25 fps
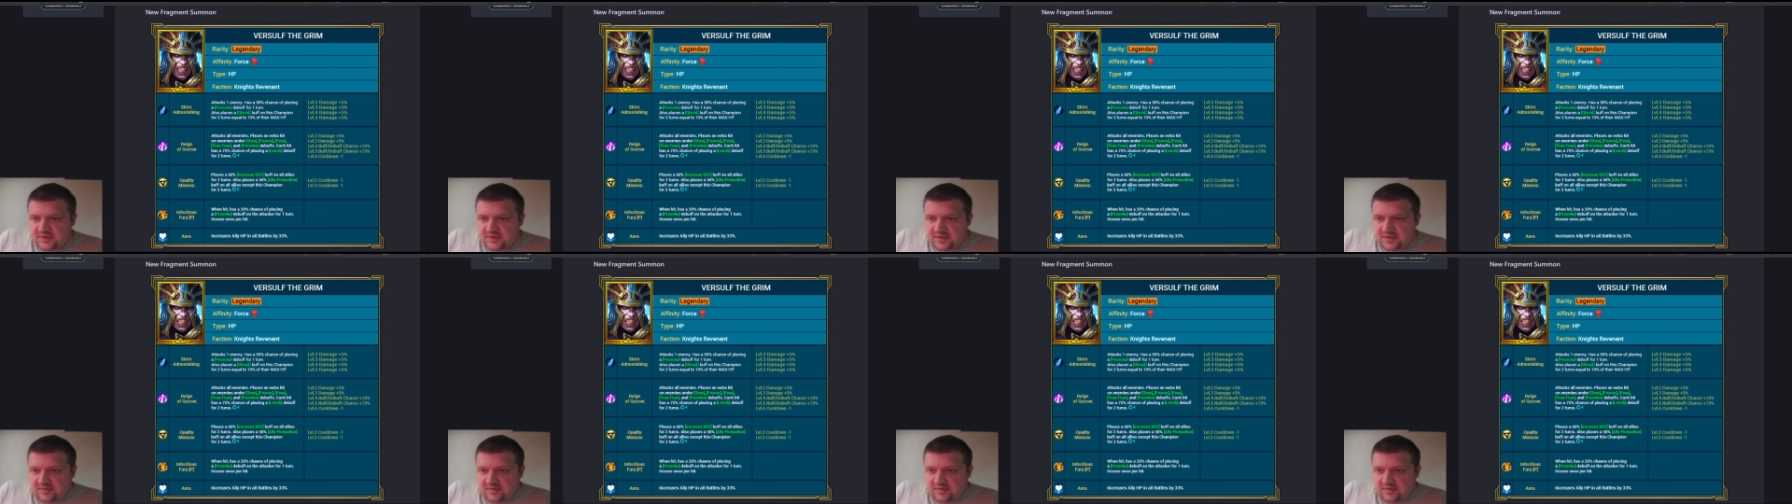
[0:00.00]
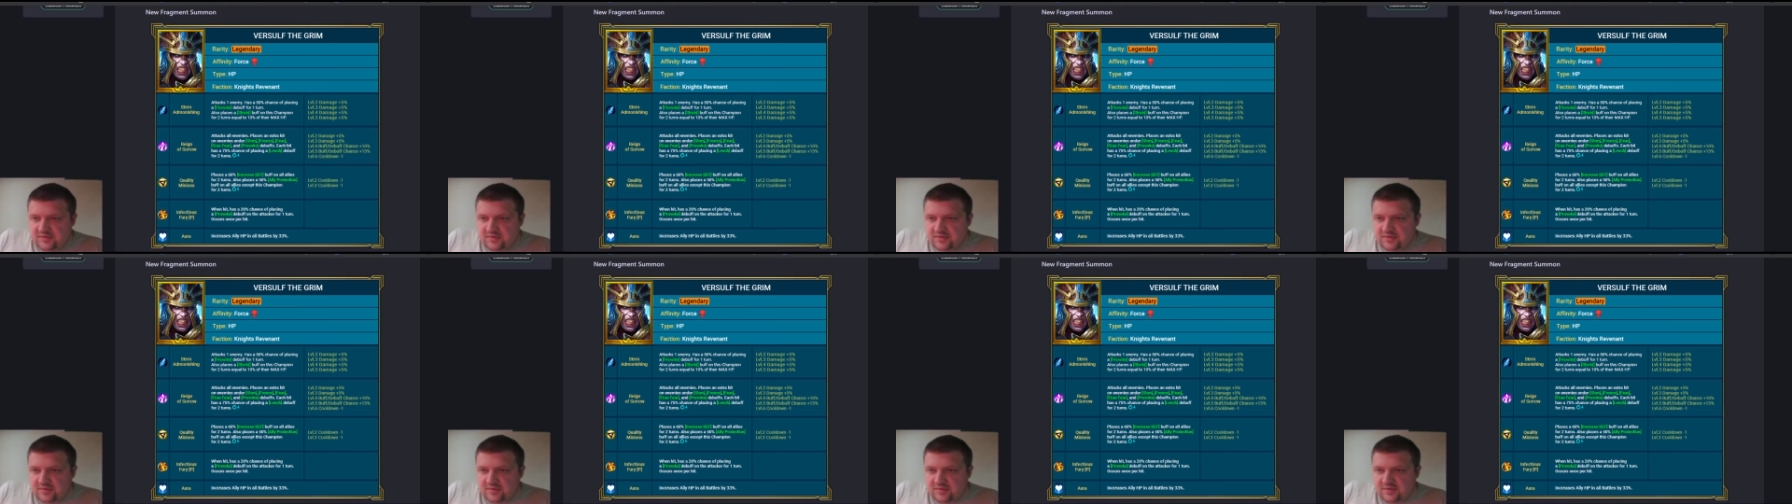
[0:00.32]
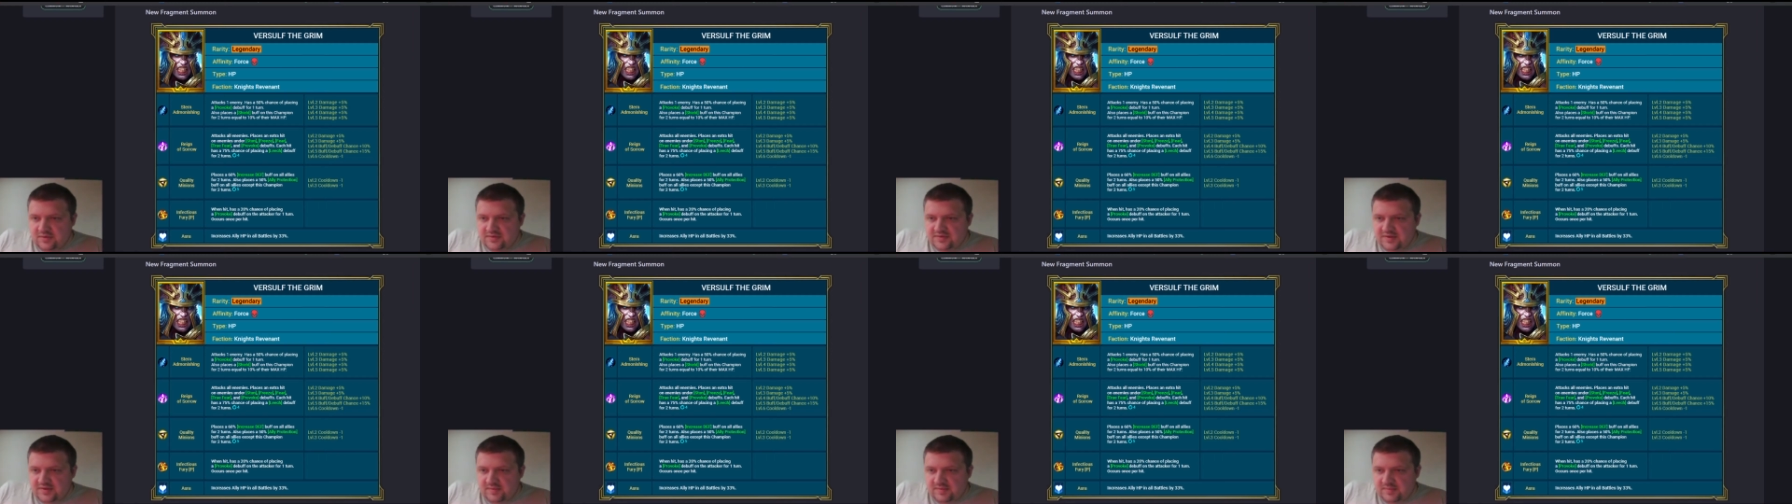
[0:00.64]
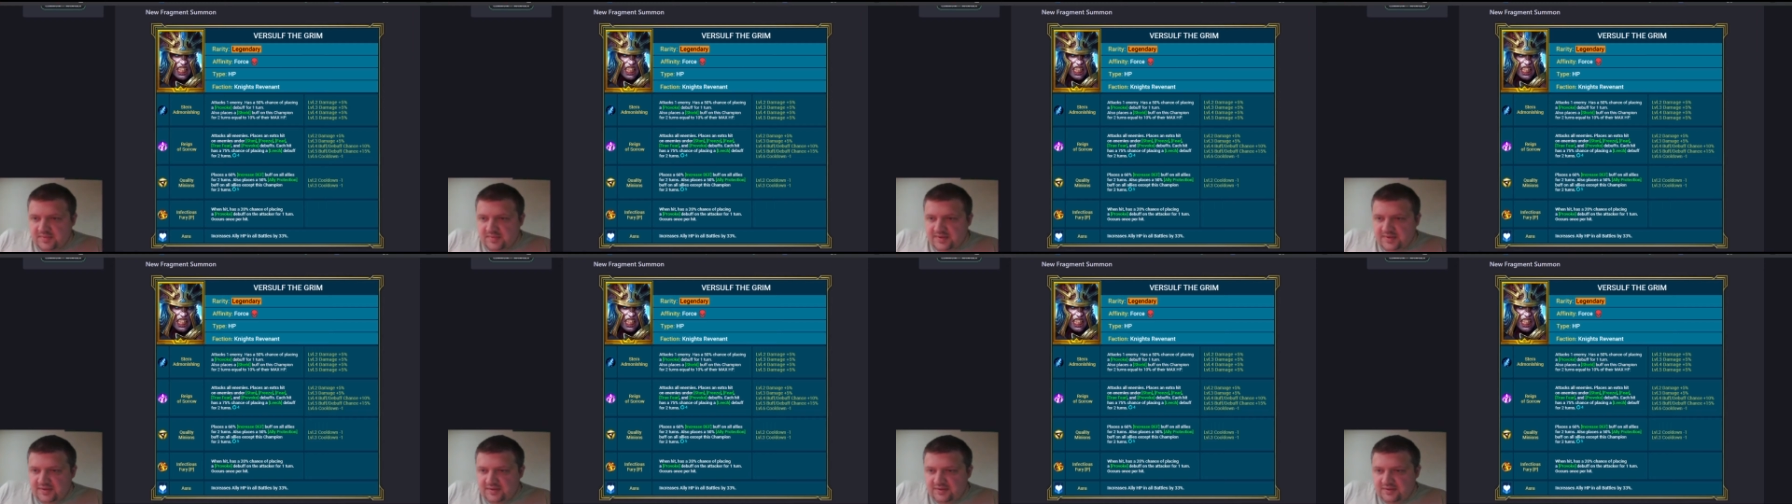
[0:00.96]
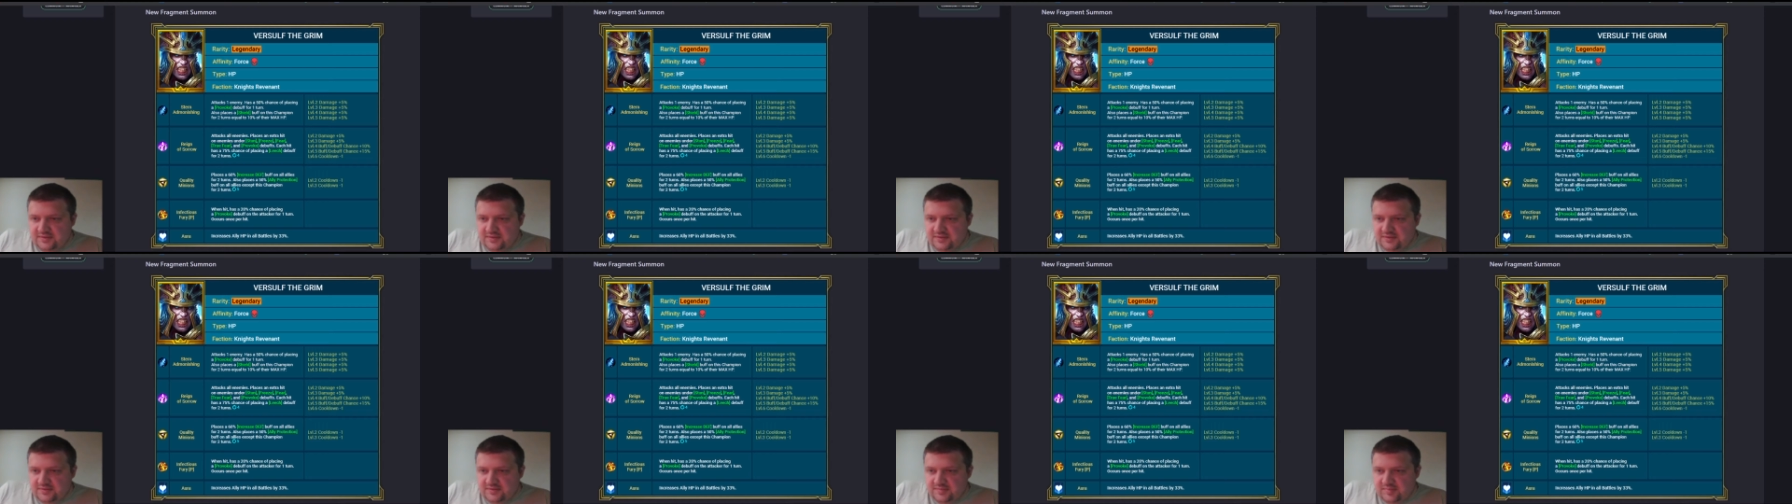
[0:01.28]
But quality
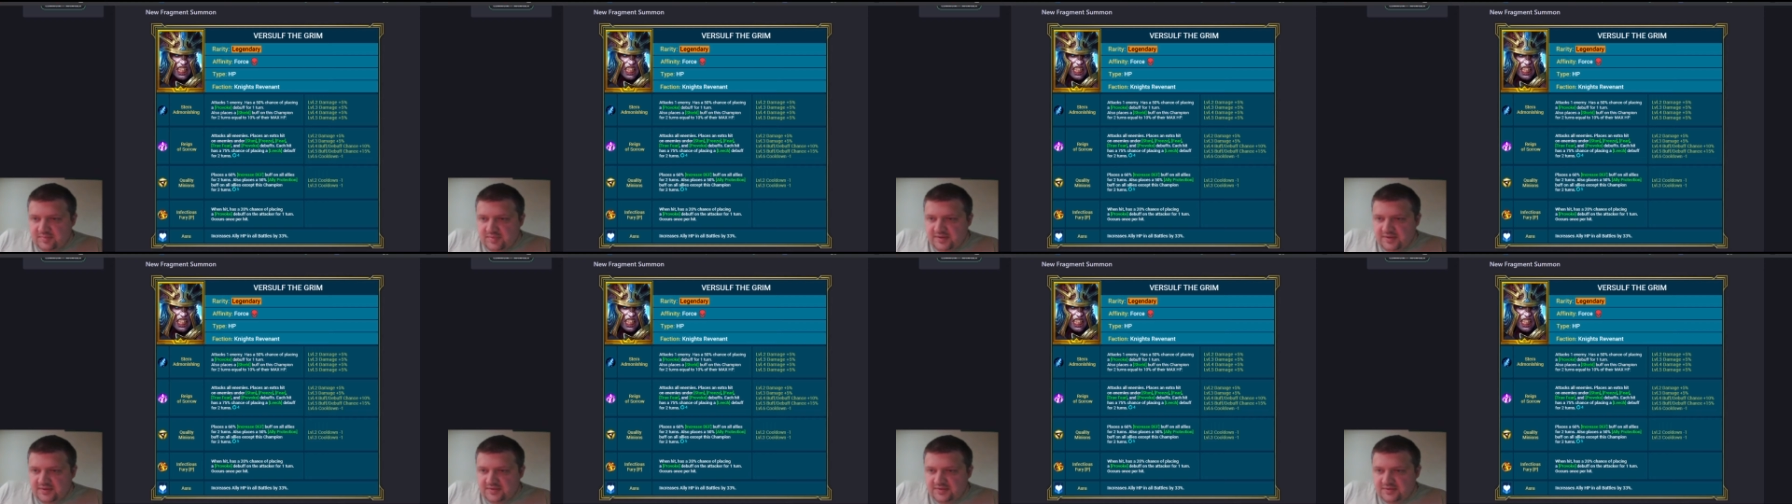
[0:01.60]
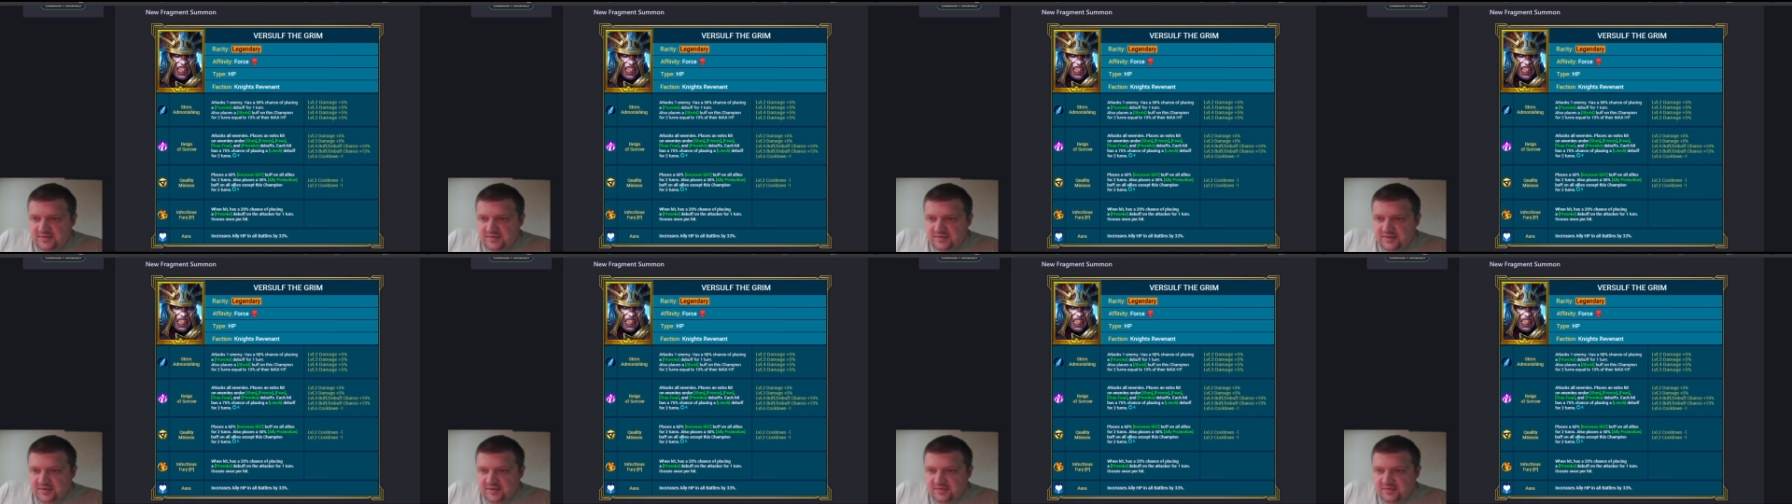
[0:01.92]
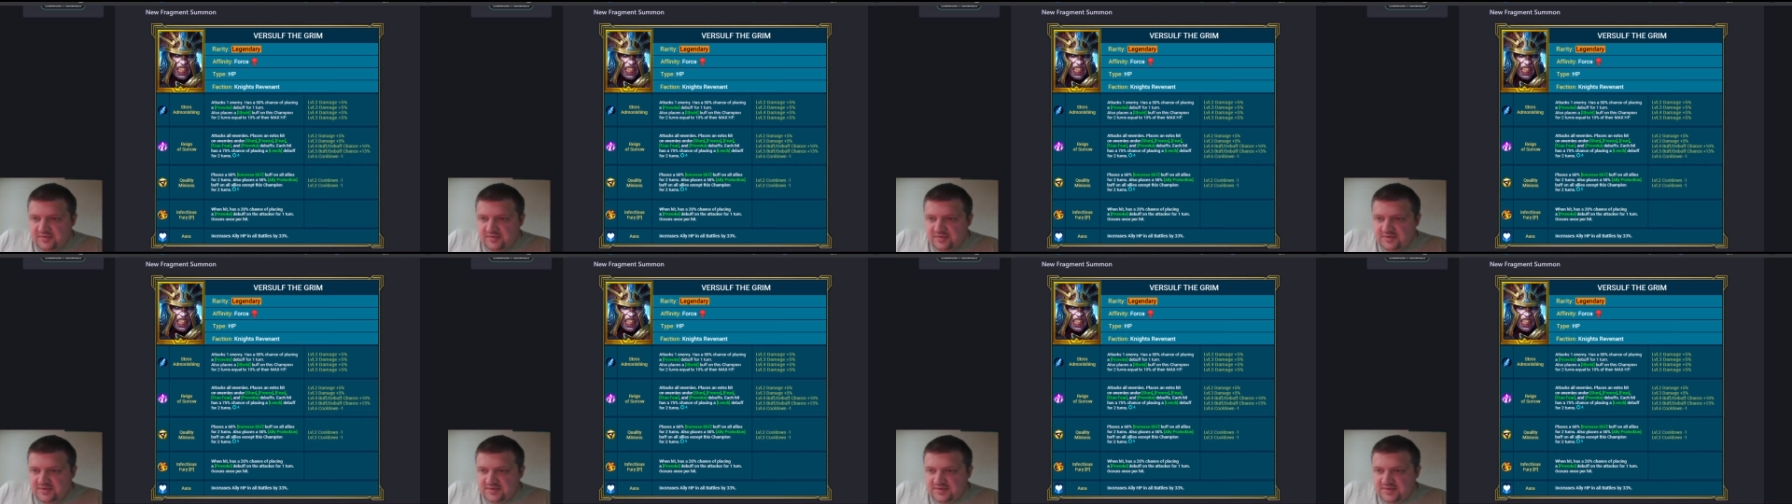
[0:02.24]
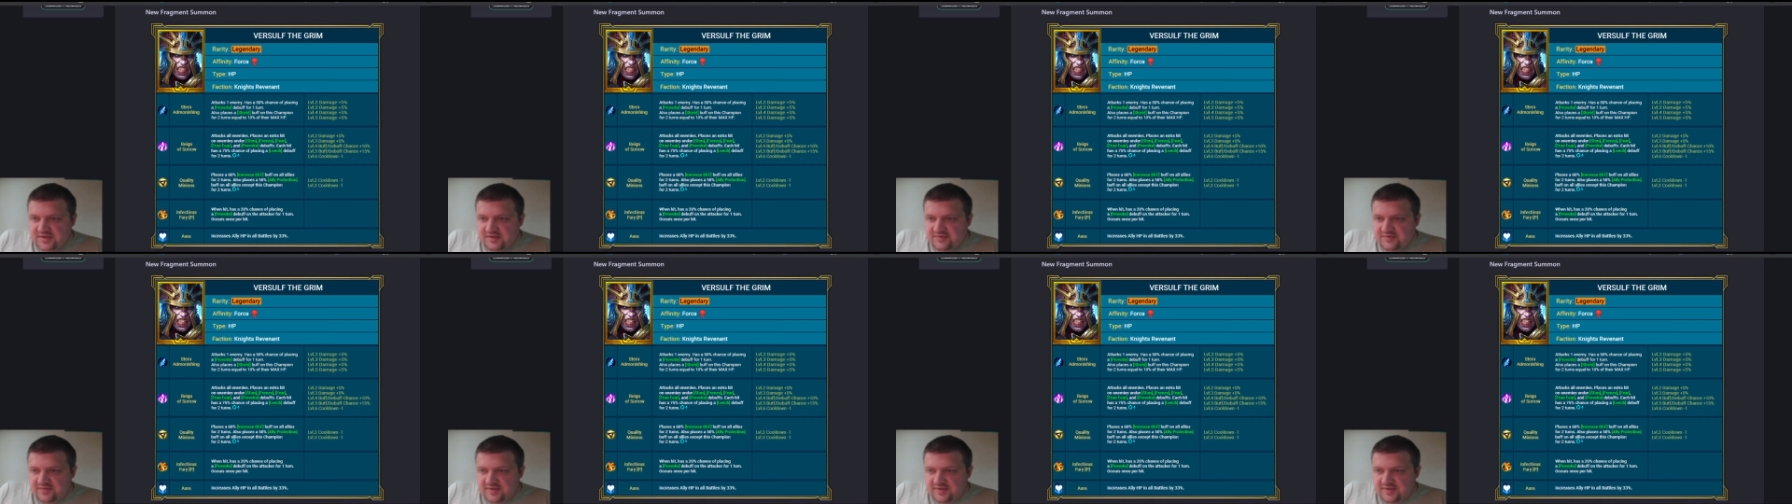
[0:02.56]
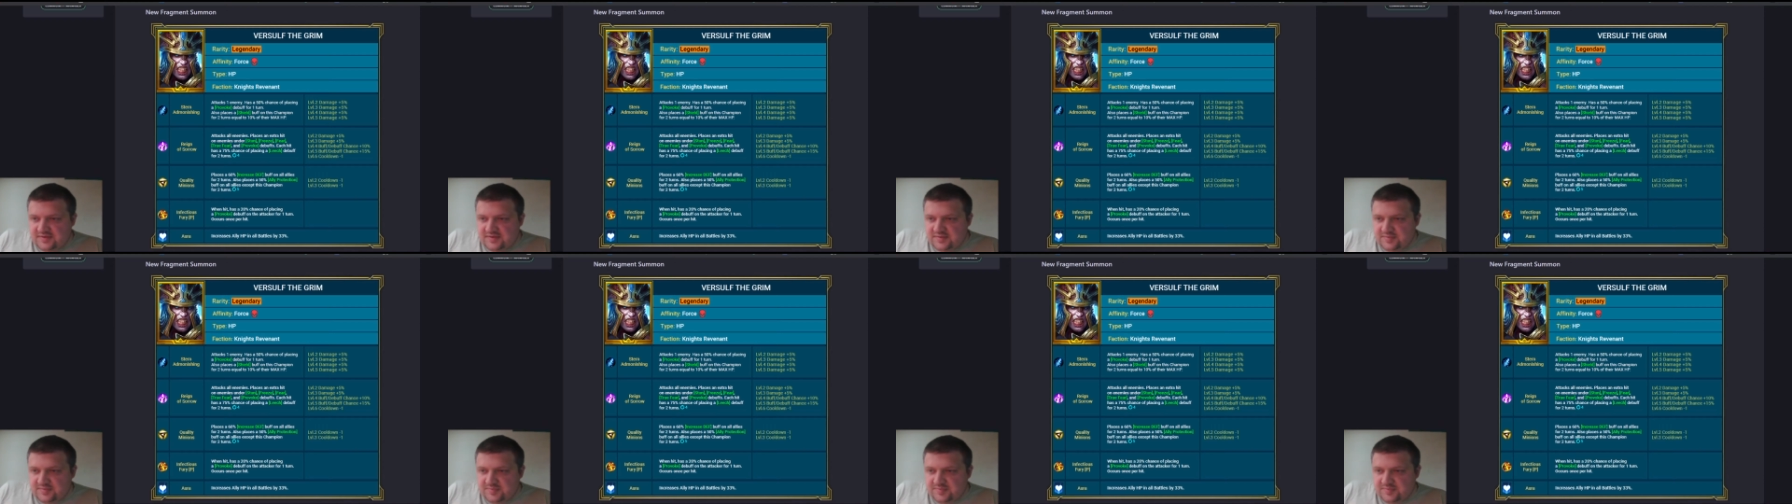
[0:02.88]
minions places increased defense